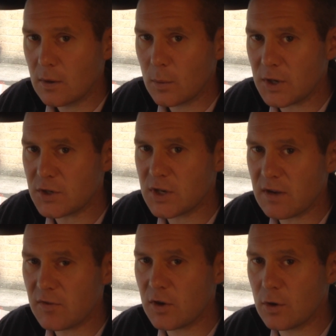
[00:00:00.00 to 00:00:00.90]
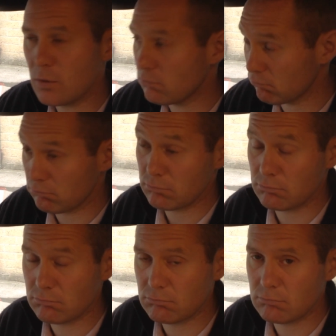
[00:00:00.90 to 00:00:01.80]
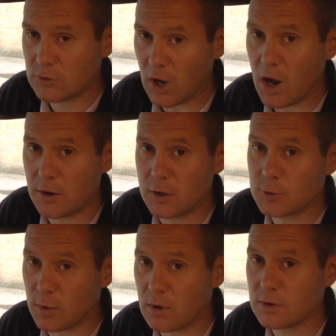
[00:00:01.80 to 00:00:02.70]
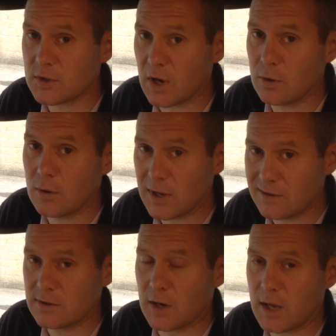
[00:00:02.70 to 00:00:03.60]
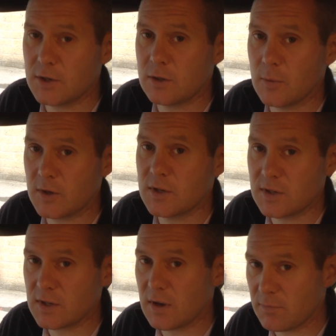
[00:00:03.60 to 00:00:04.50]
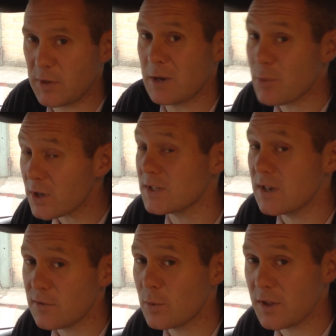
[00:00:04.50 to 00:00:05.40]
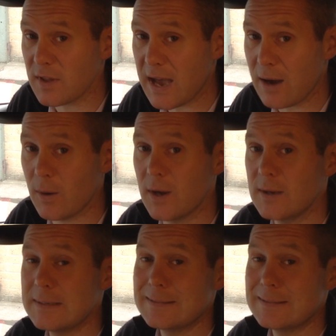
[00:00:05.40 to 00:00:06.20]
which give you darkness but also insulation, which is a big positive with our